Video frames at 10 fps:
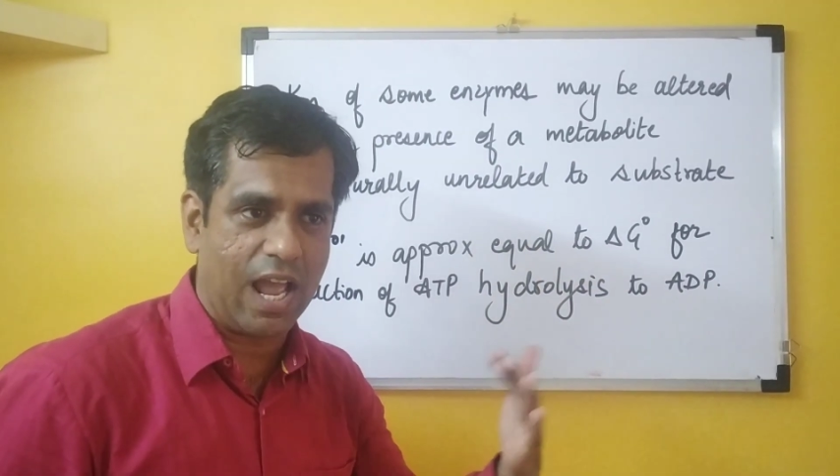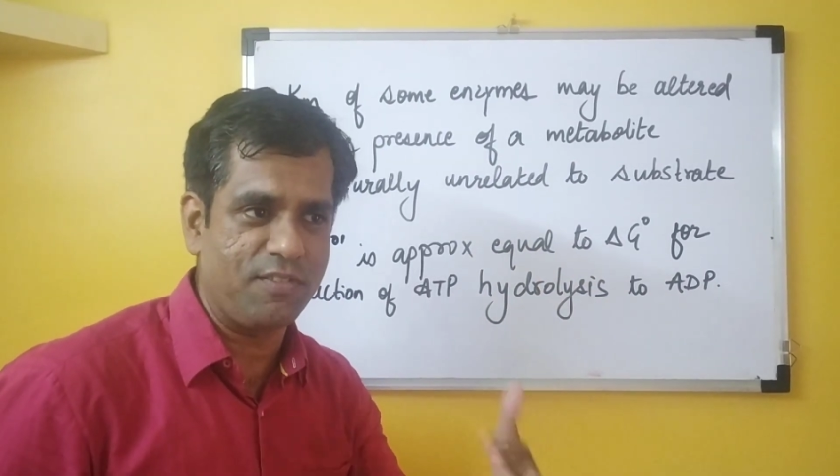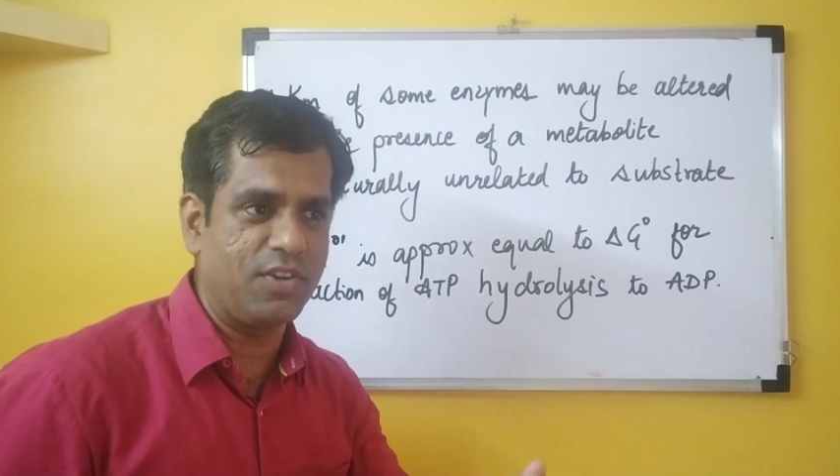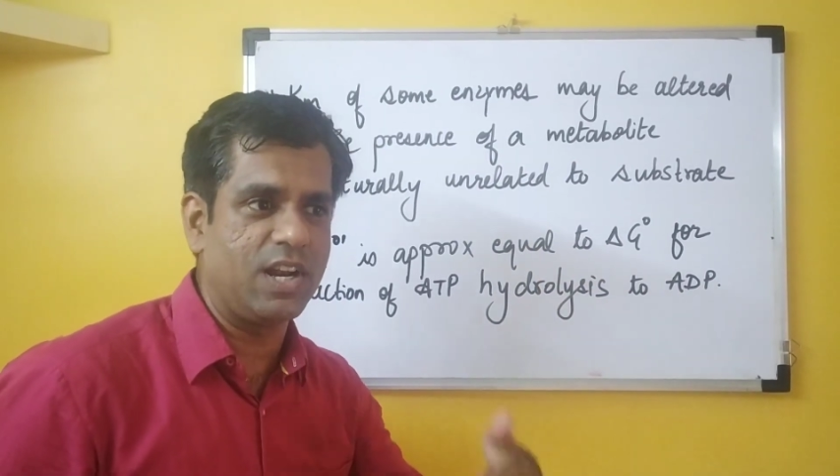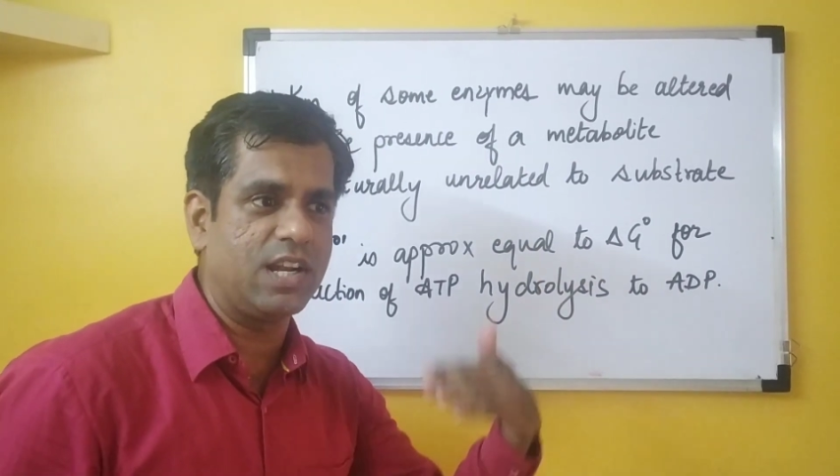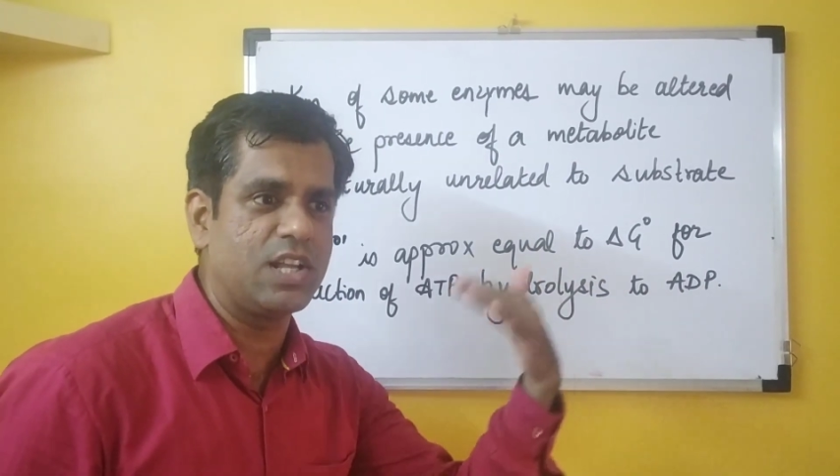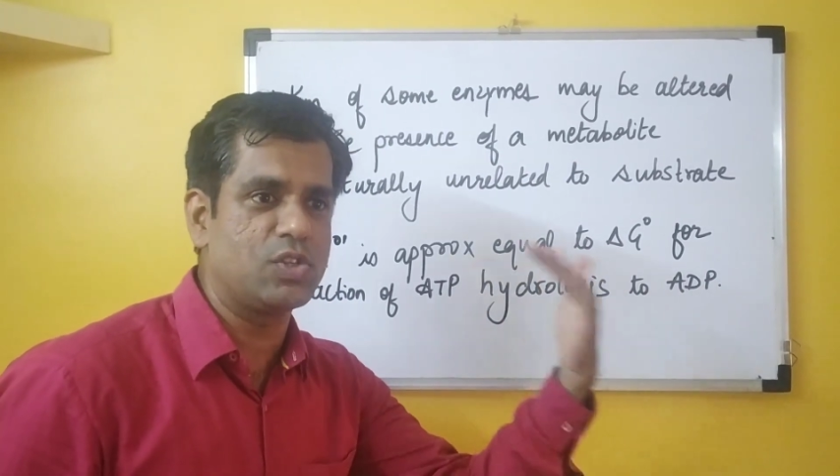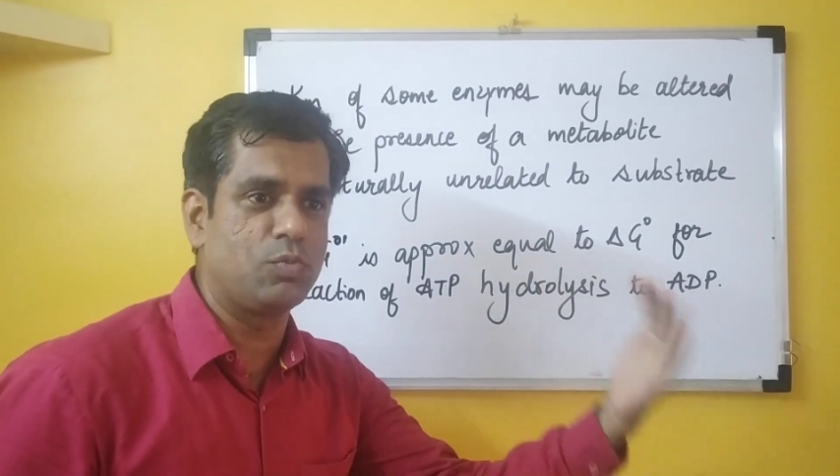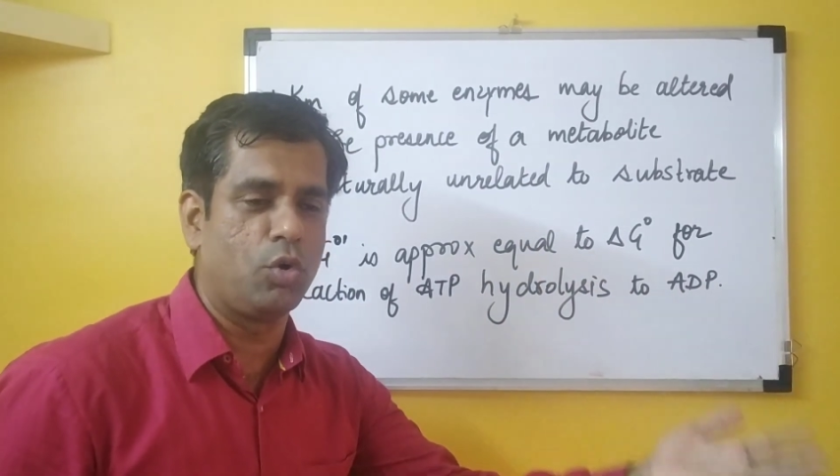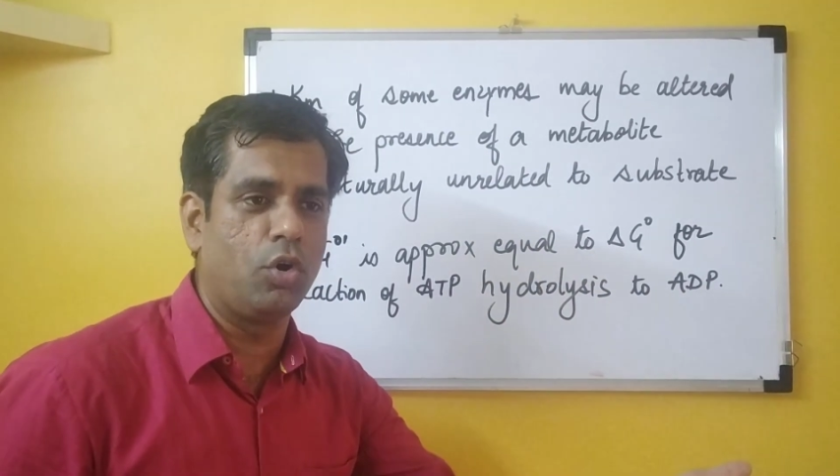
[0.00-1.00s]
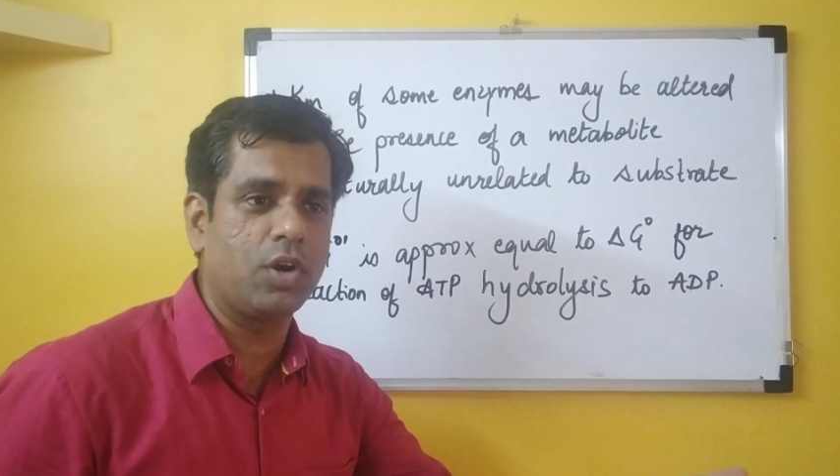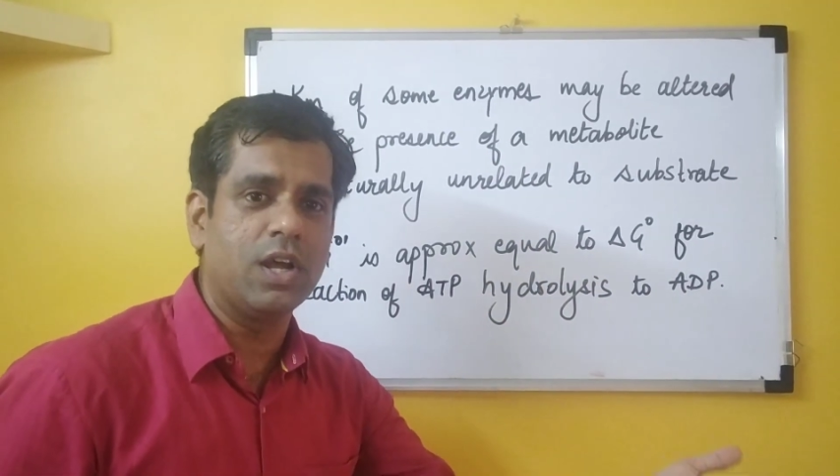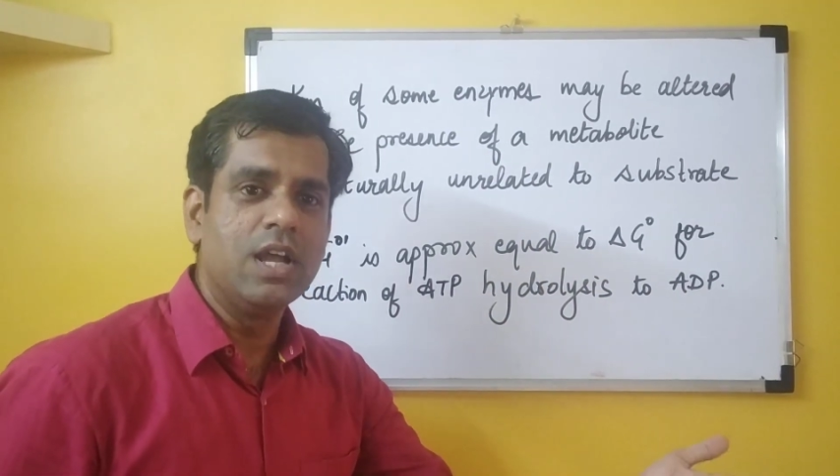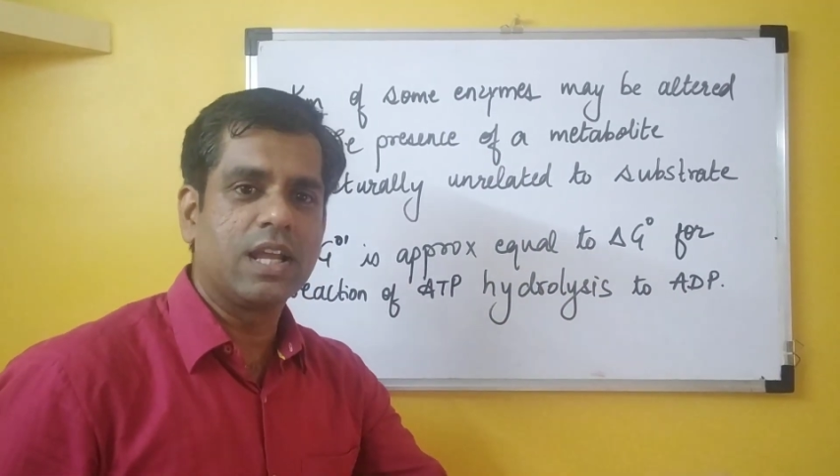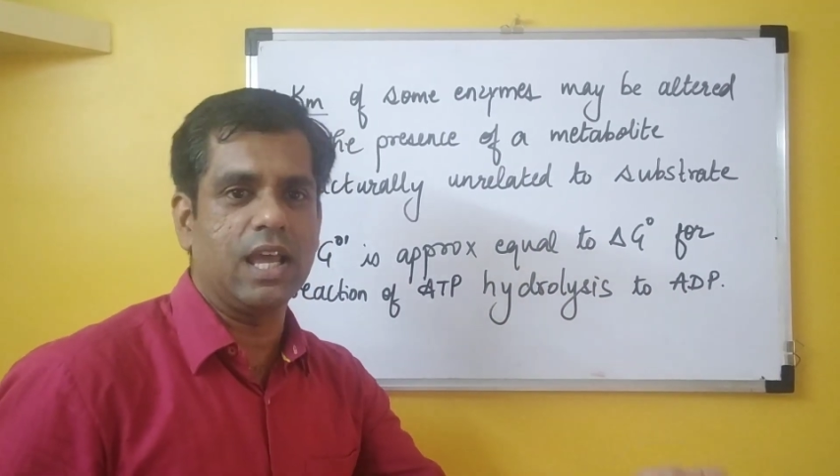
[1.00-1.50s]
Affinity is more,
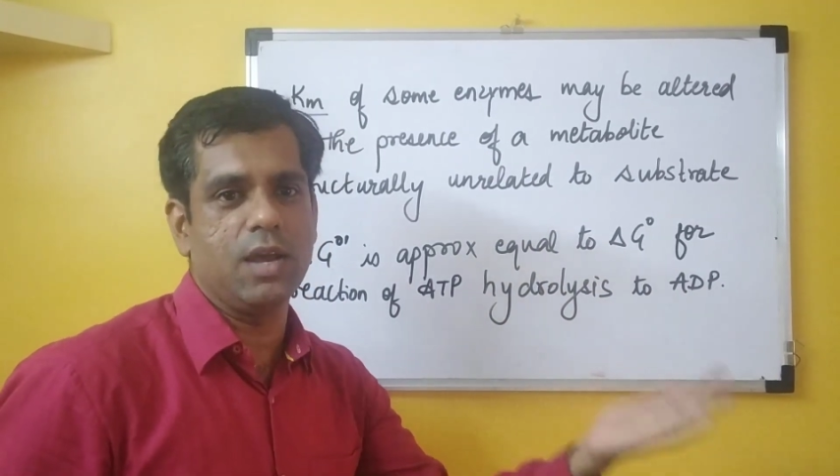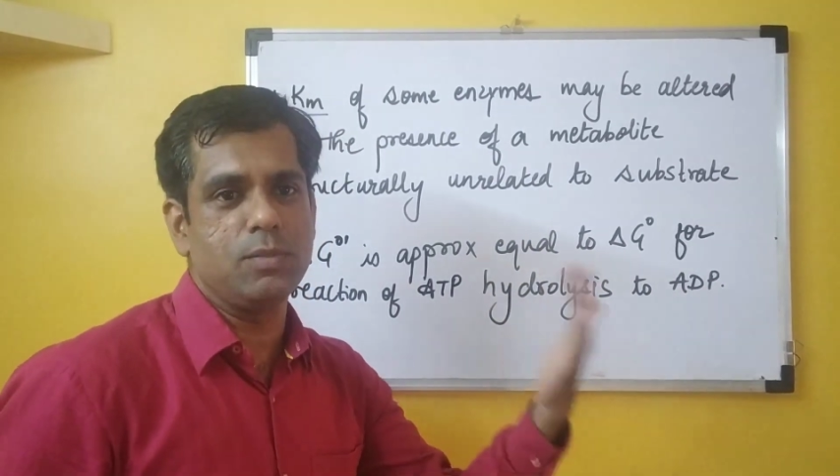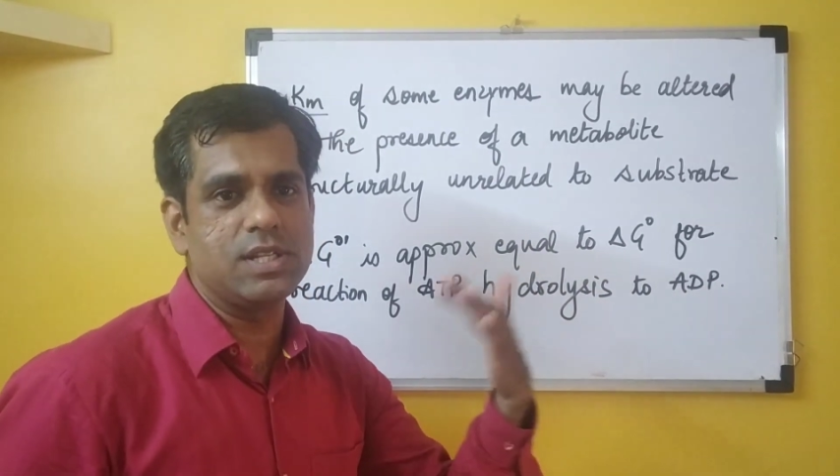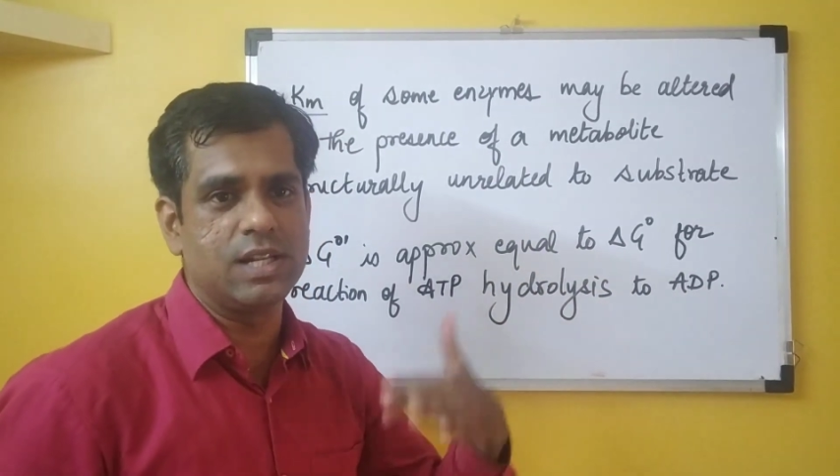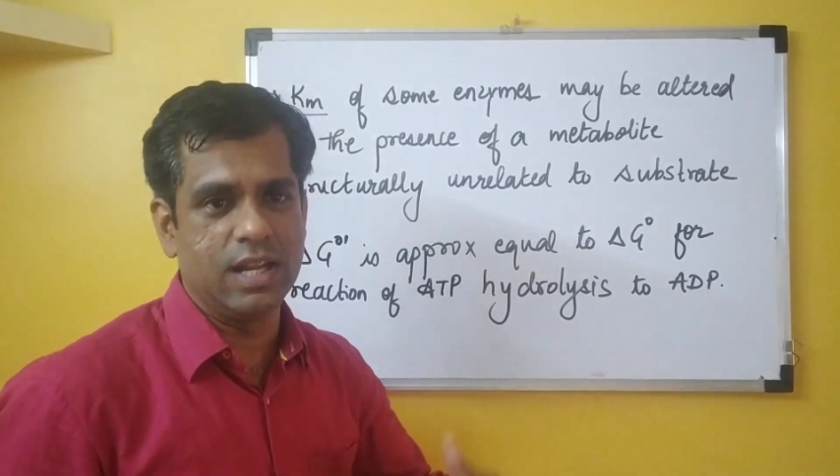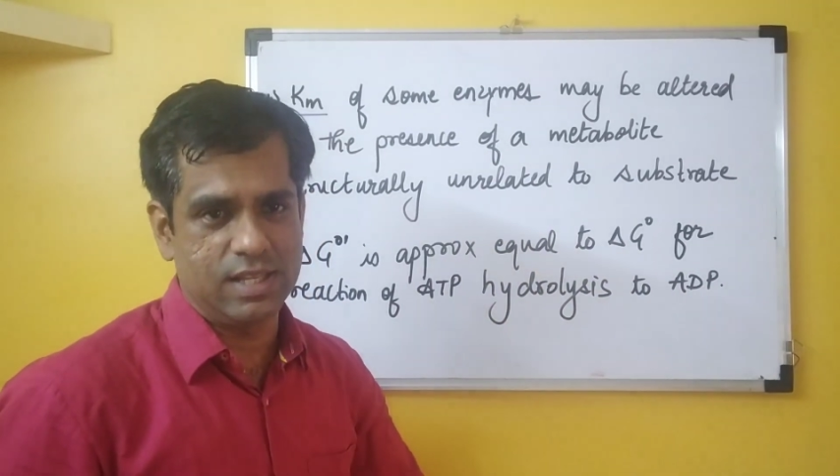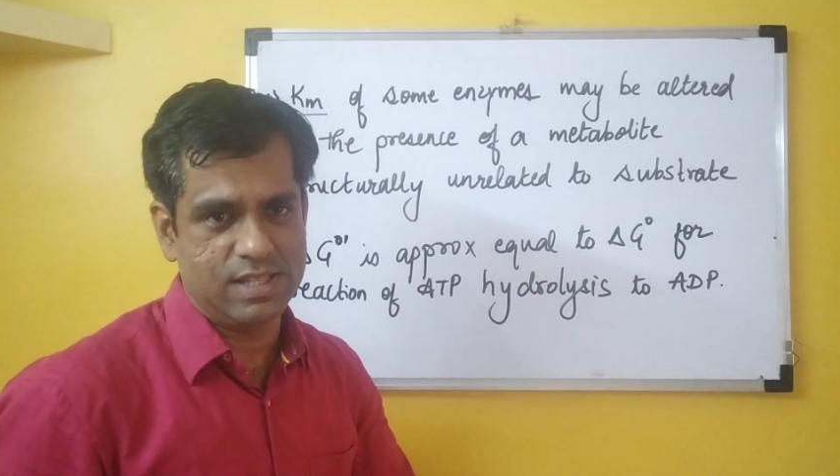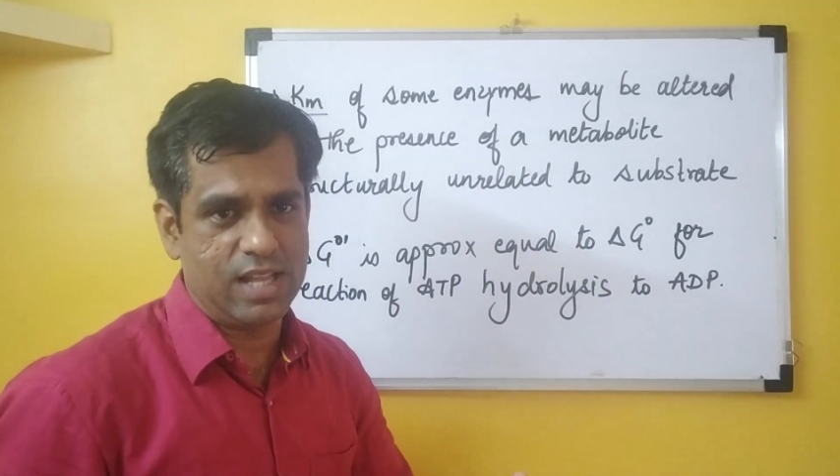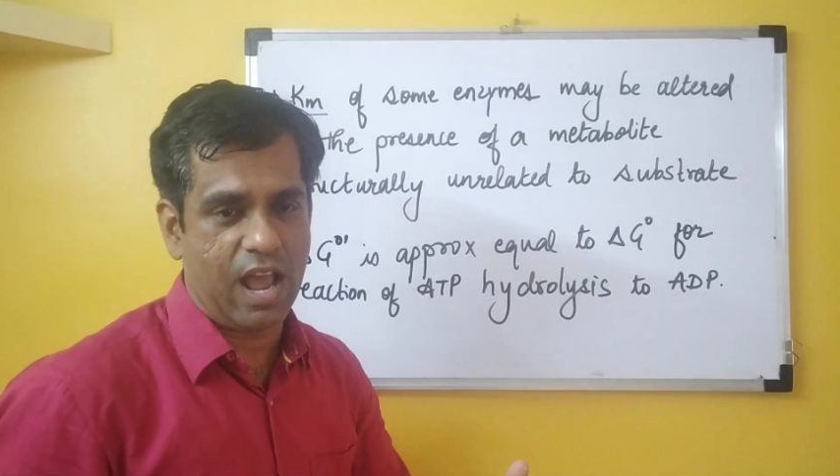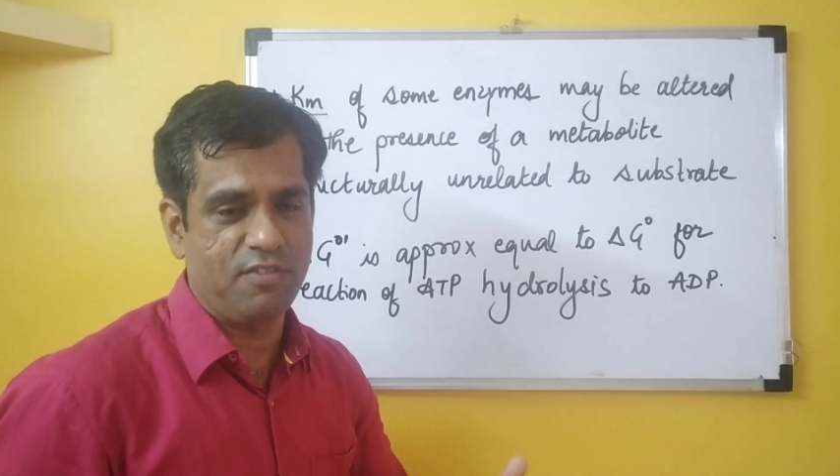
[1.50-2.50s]
Km is less.